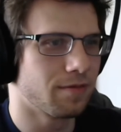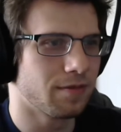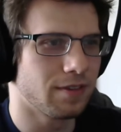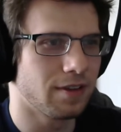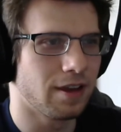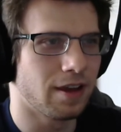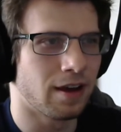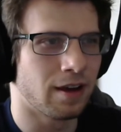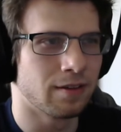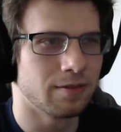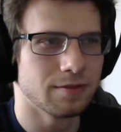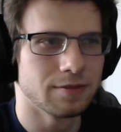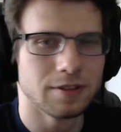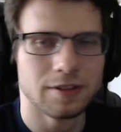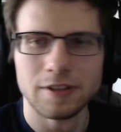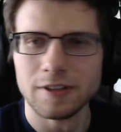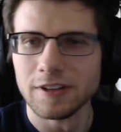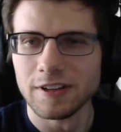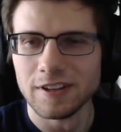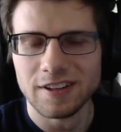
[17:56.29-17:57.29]
yeah,
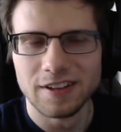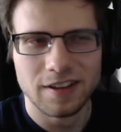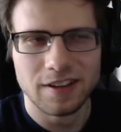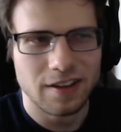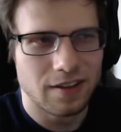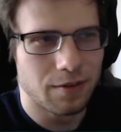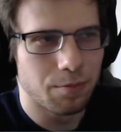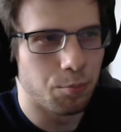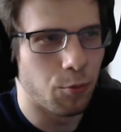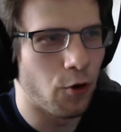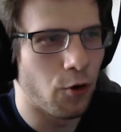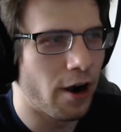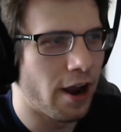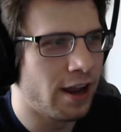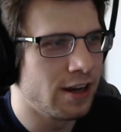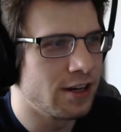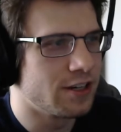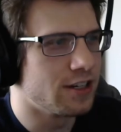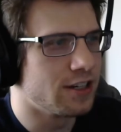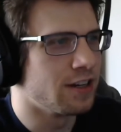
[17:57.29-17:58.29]
more
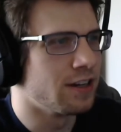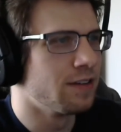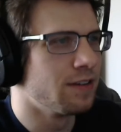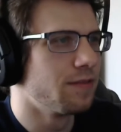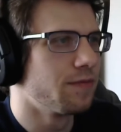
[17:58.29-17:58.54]
ecchi.